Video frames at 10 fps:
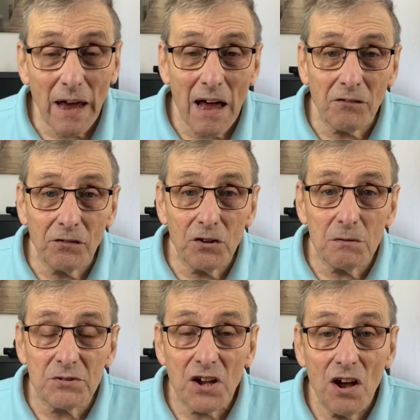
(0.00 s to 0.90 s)

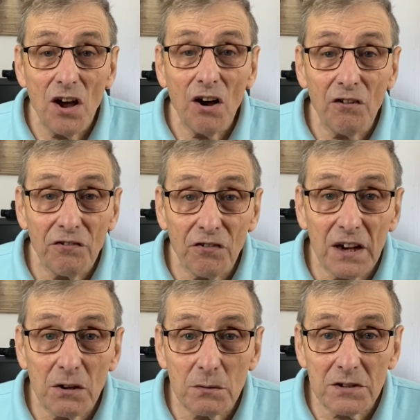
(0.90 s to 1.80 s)
adverbs of
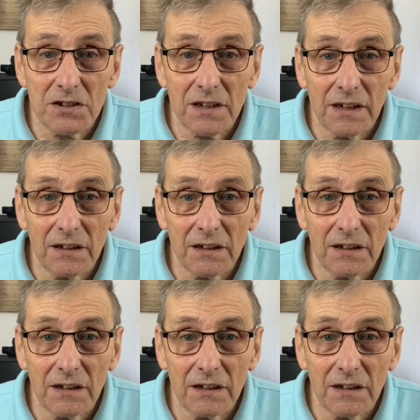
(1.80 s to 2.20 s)
frequency?